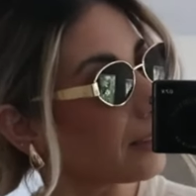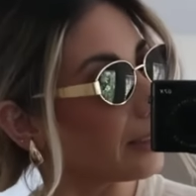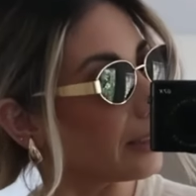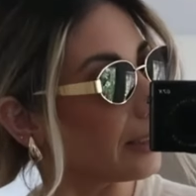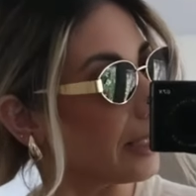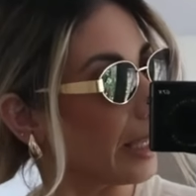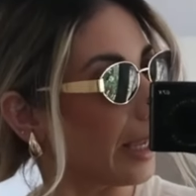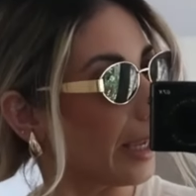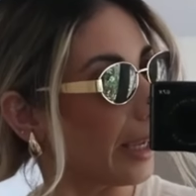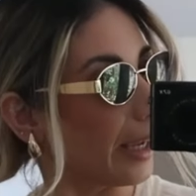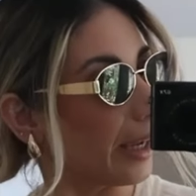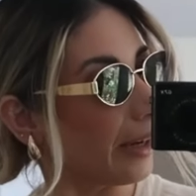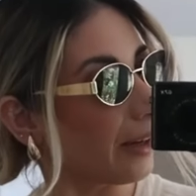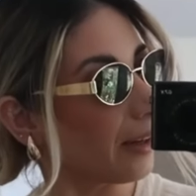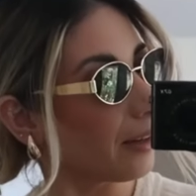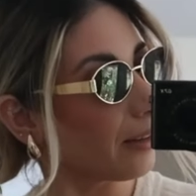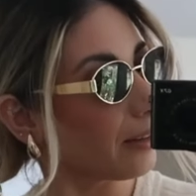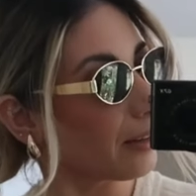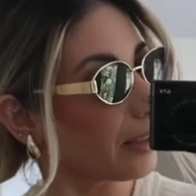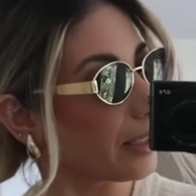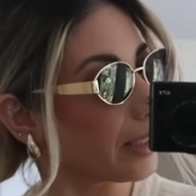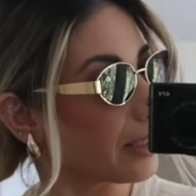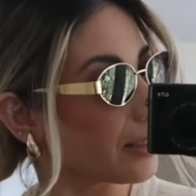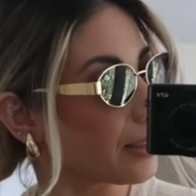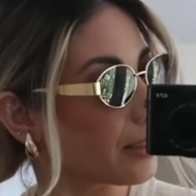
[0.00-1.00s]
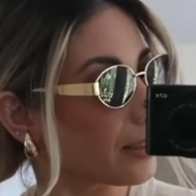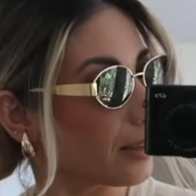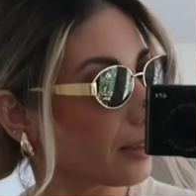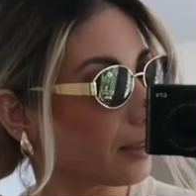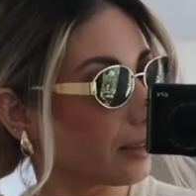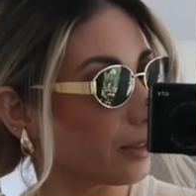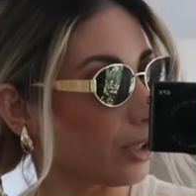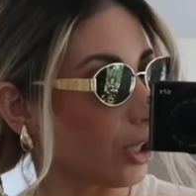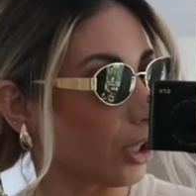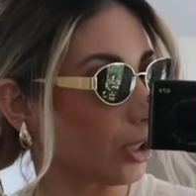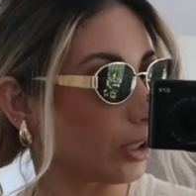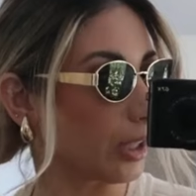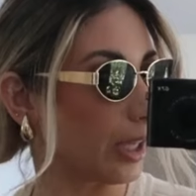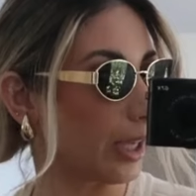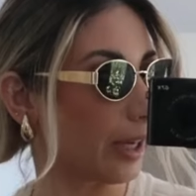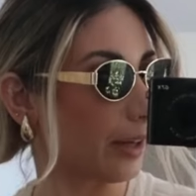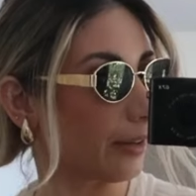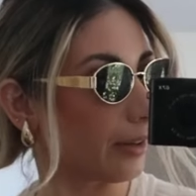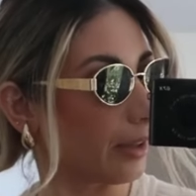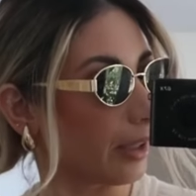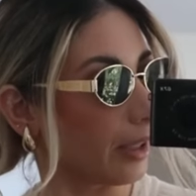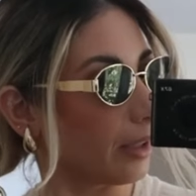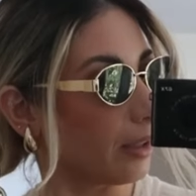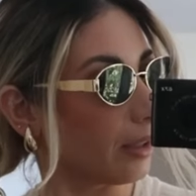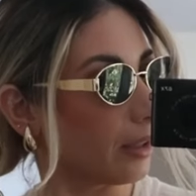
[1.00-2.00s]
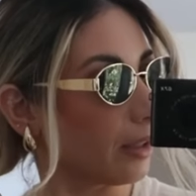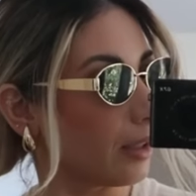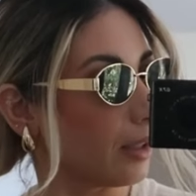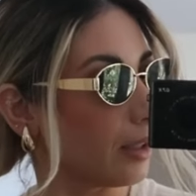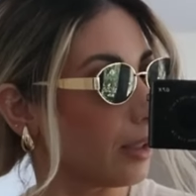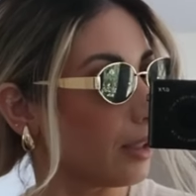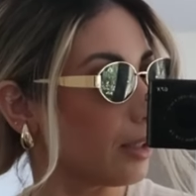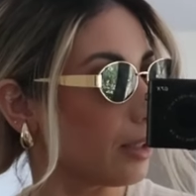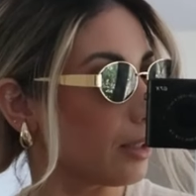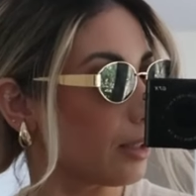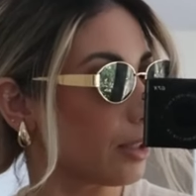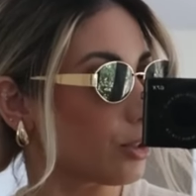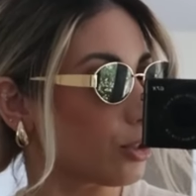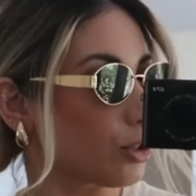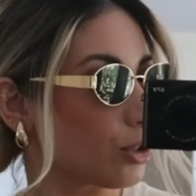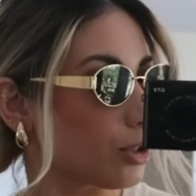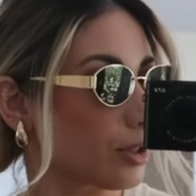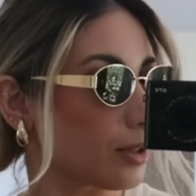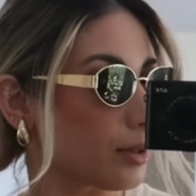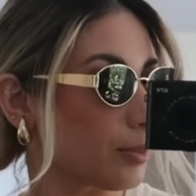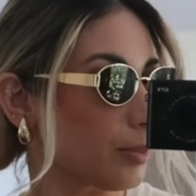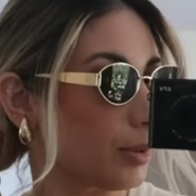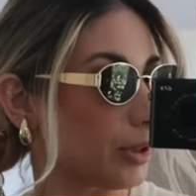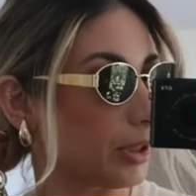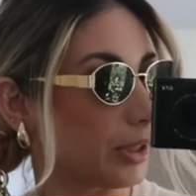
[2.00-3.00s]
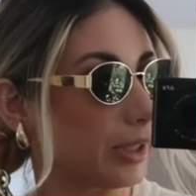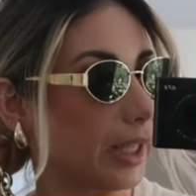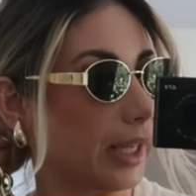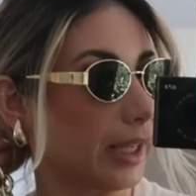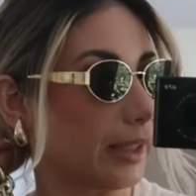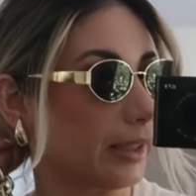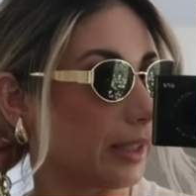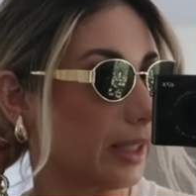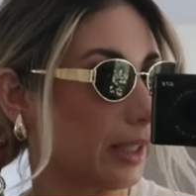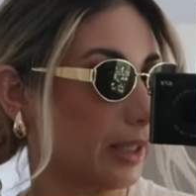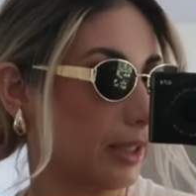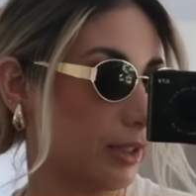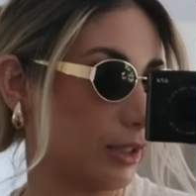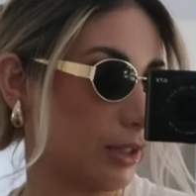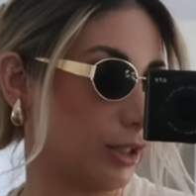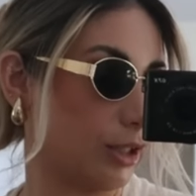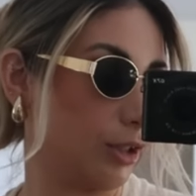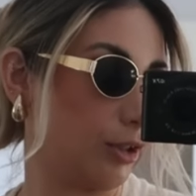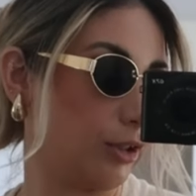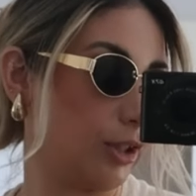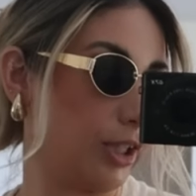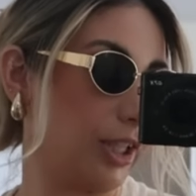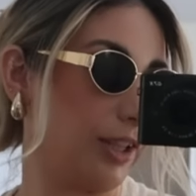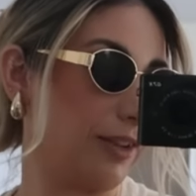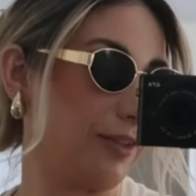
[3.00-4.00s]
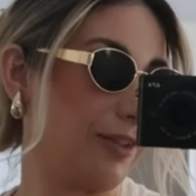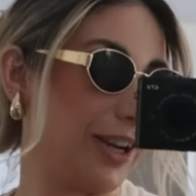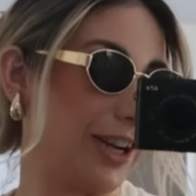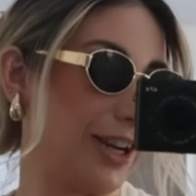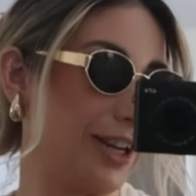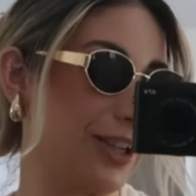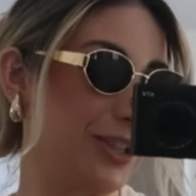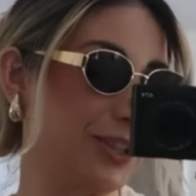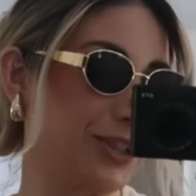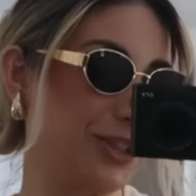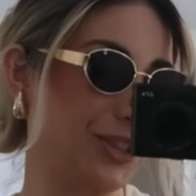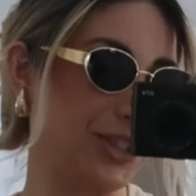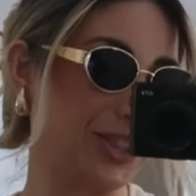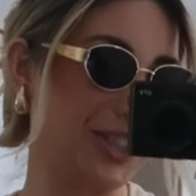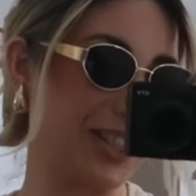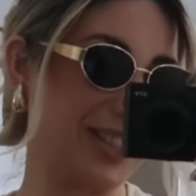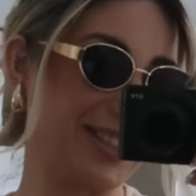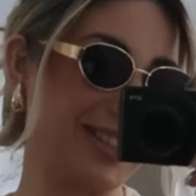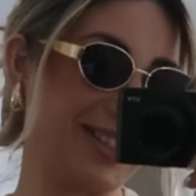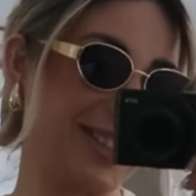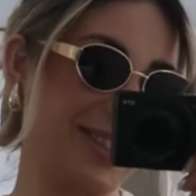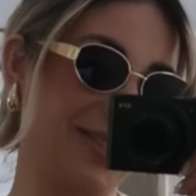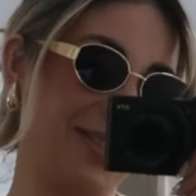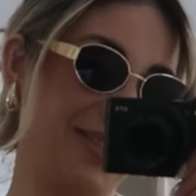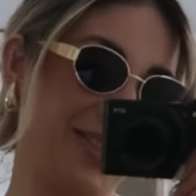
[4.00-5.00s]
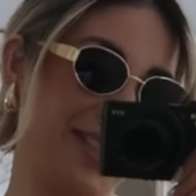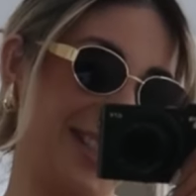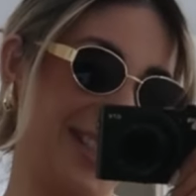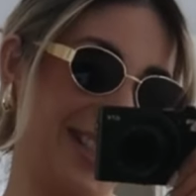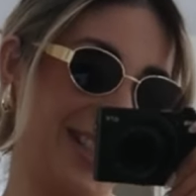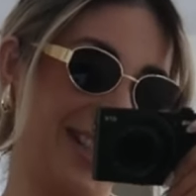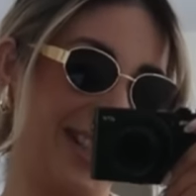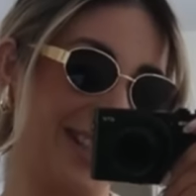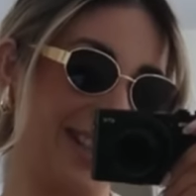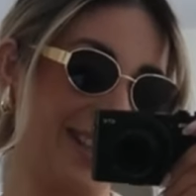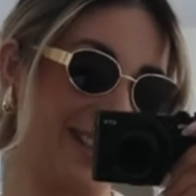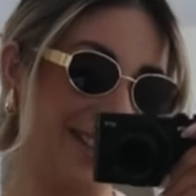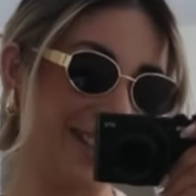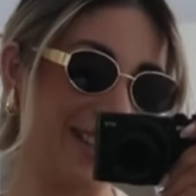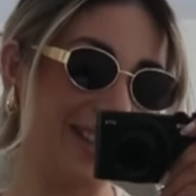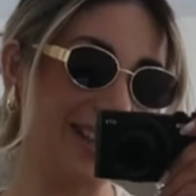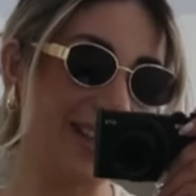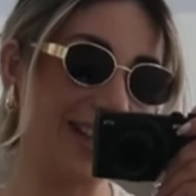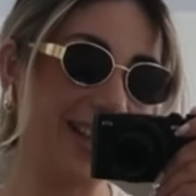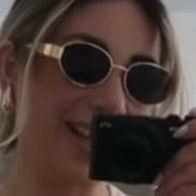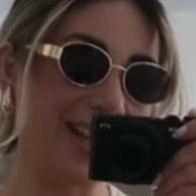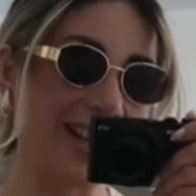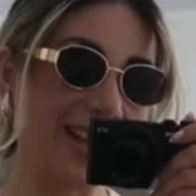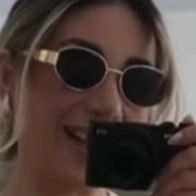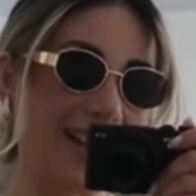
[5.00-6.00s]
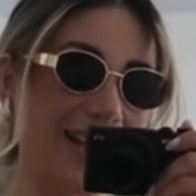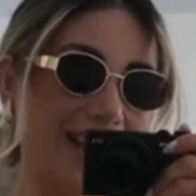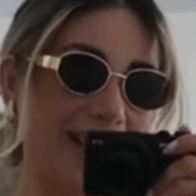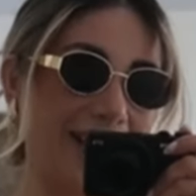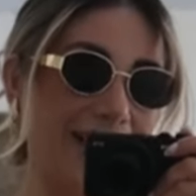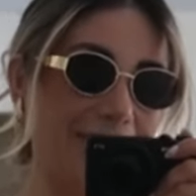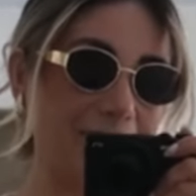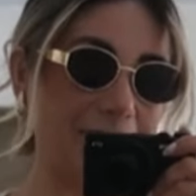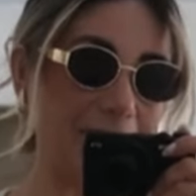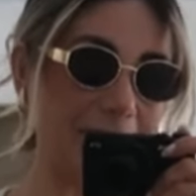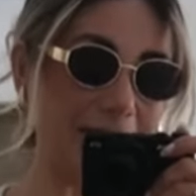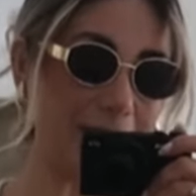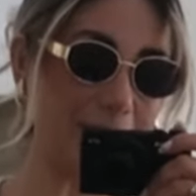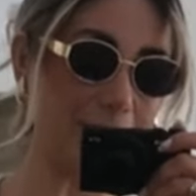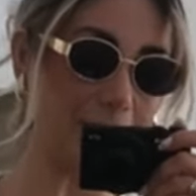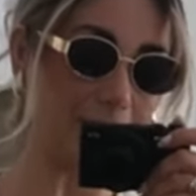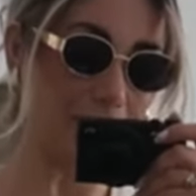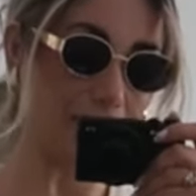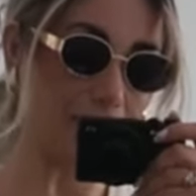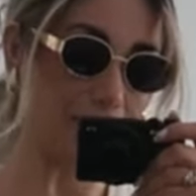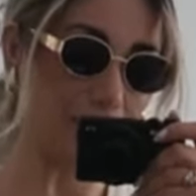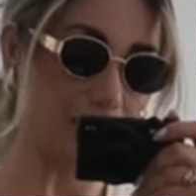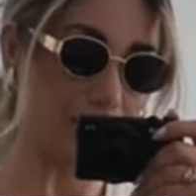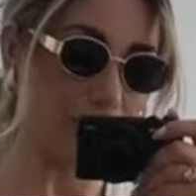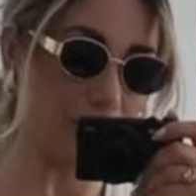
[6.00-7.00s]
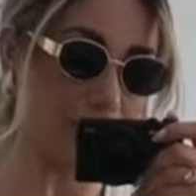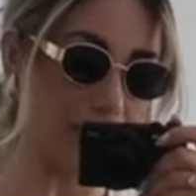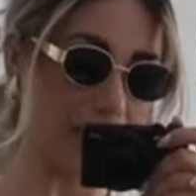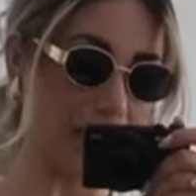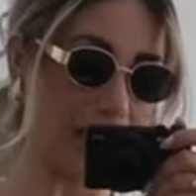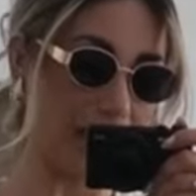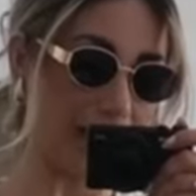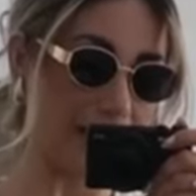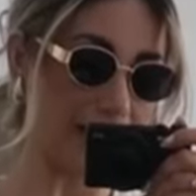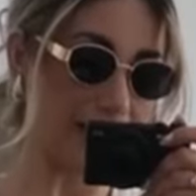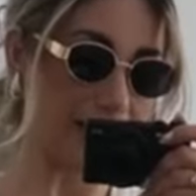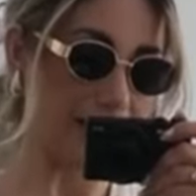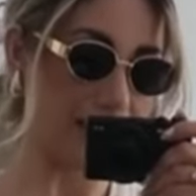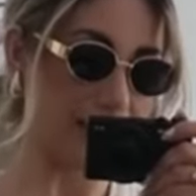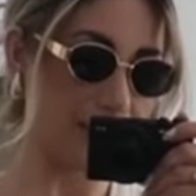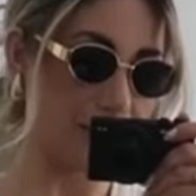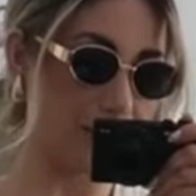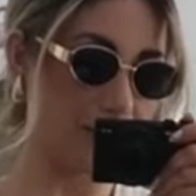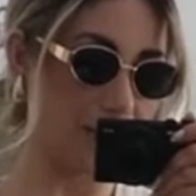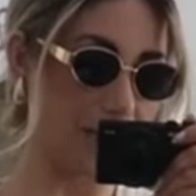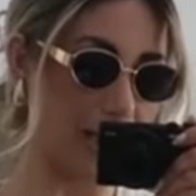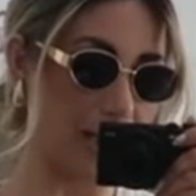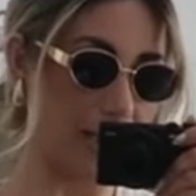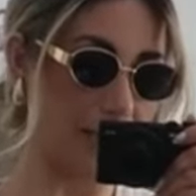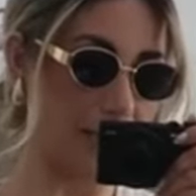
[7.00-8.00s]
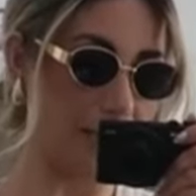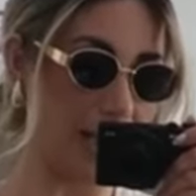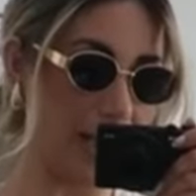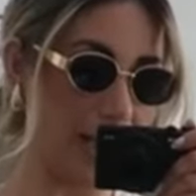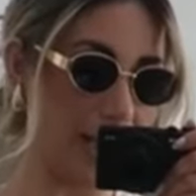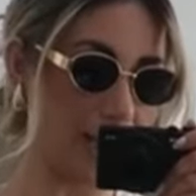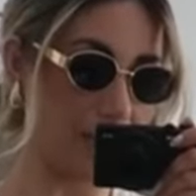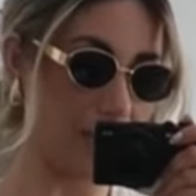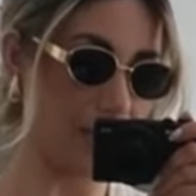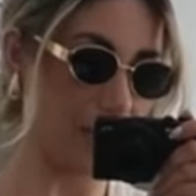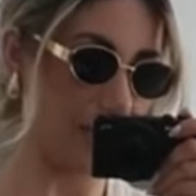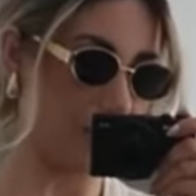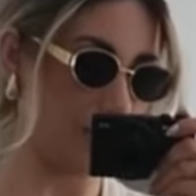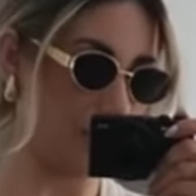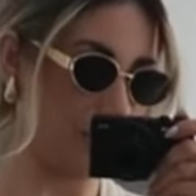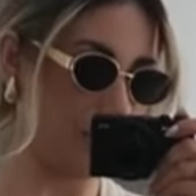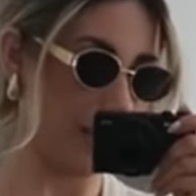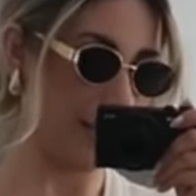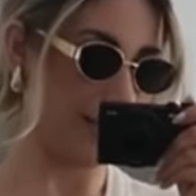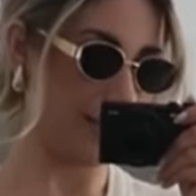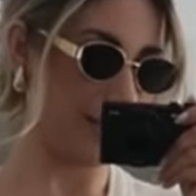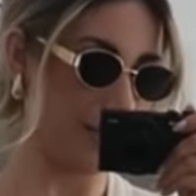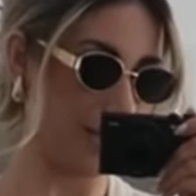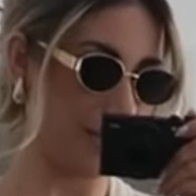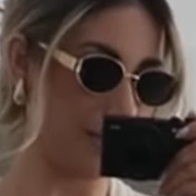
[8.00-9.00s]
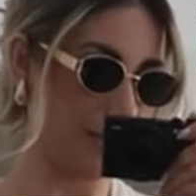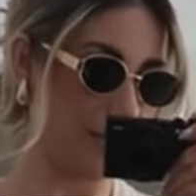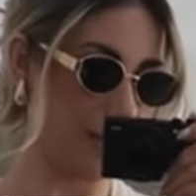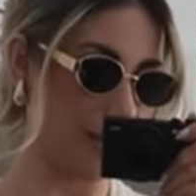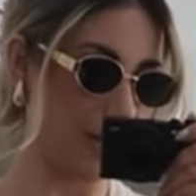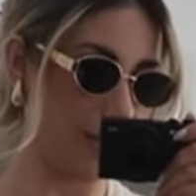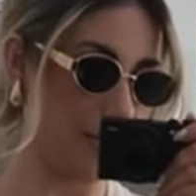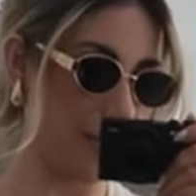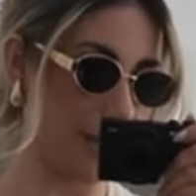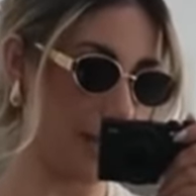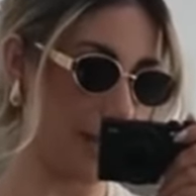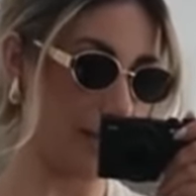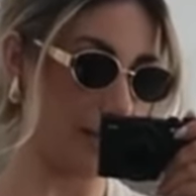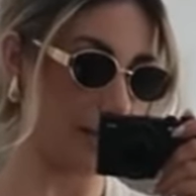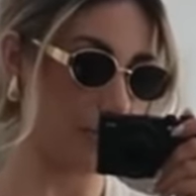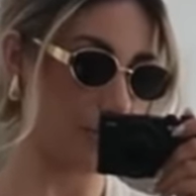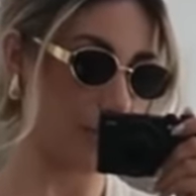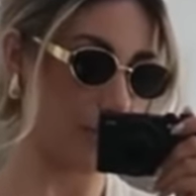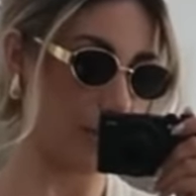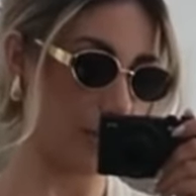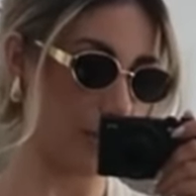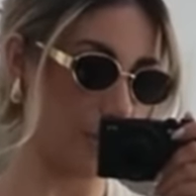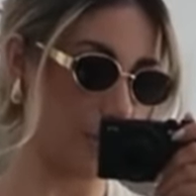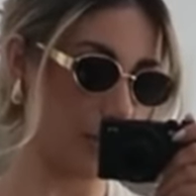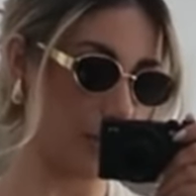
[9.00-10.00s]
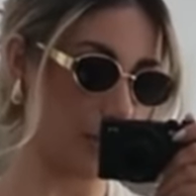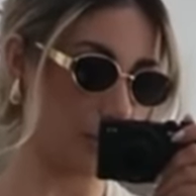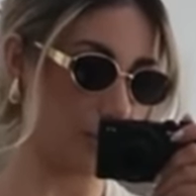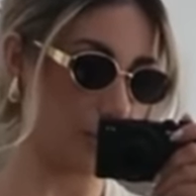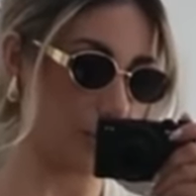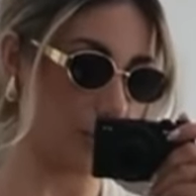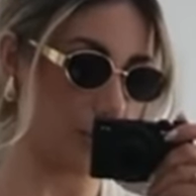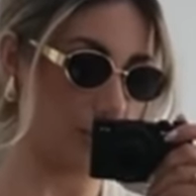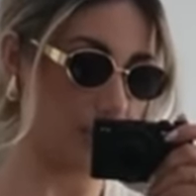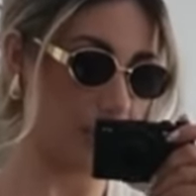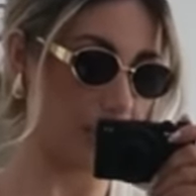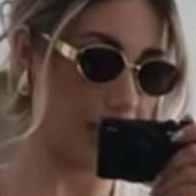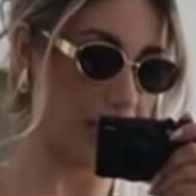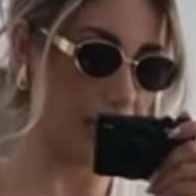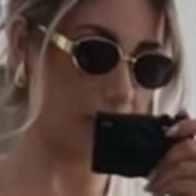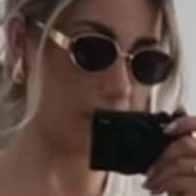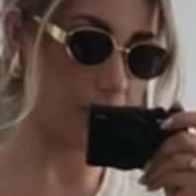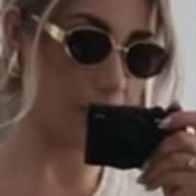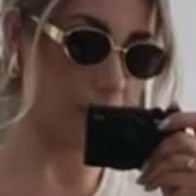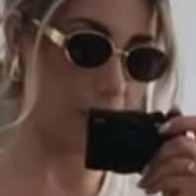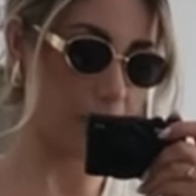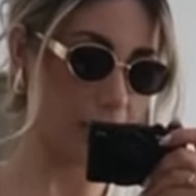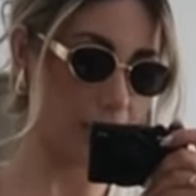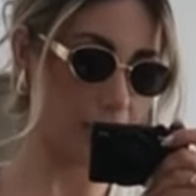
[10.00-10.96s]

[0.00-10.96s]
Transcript: The hair is not herring. Let's just pretend that it is looking very chic and sophisticated. In the picture she has a gray bag, but I don't have any gray bag, so I went with a black one.